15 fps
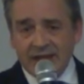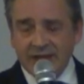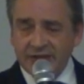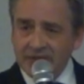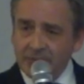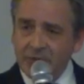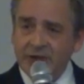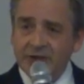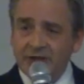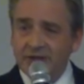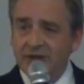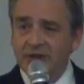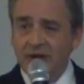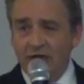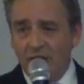simply
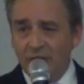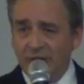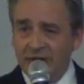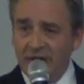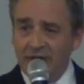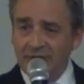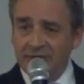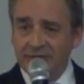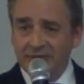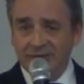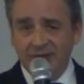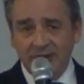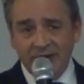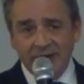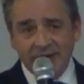didn't know
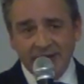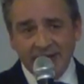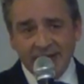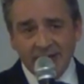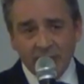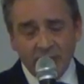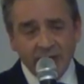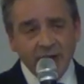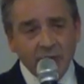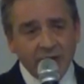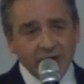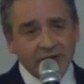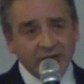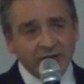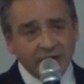enough. And when he
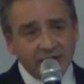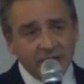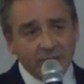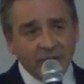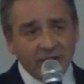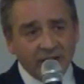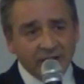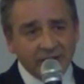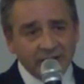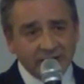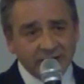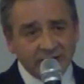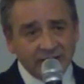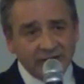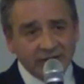went to dinner
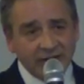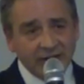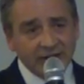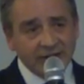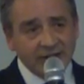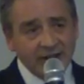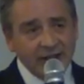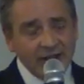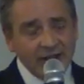parties, he said,